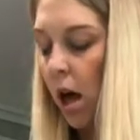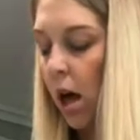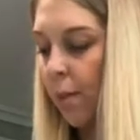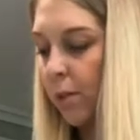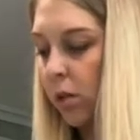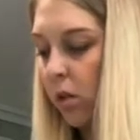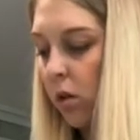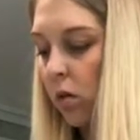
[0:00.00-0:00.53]

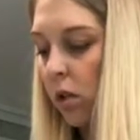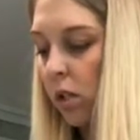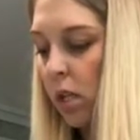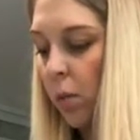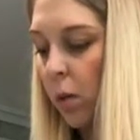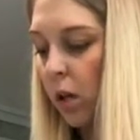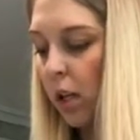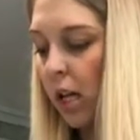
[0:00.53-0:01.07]
So it's
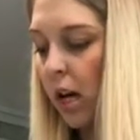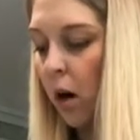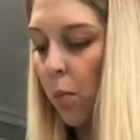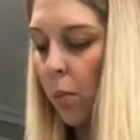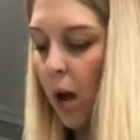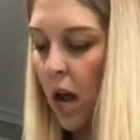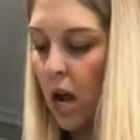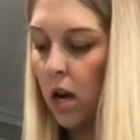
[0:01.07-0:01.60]
typically I'll
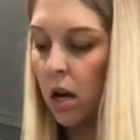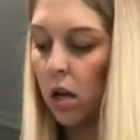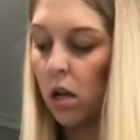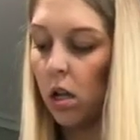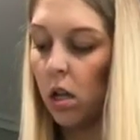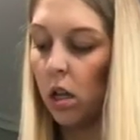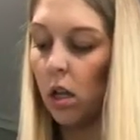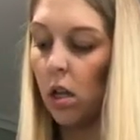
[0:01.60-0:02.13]
bake
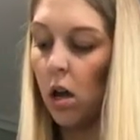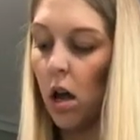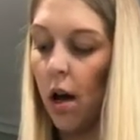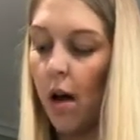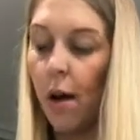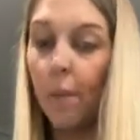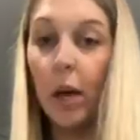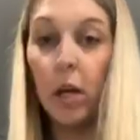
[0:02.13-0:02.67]

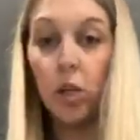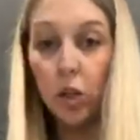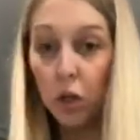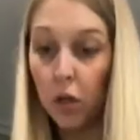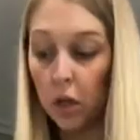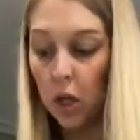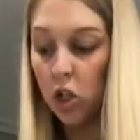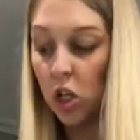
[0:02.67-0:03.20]
like 2
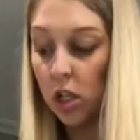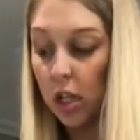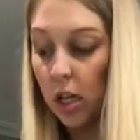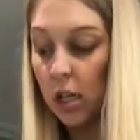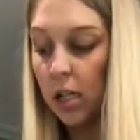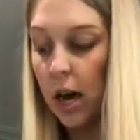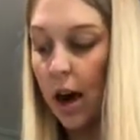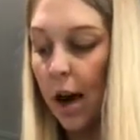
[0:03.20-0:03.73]
cookie sheets at a
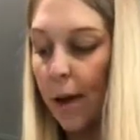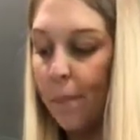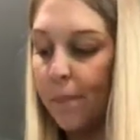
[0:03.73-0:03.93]
time,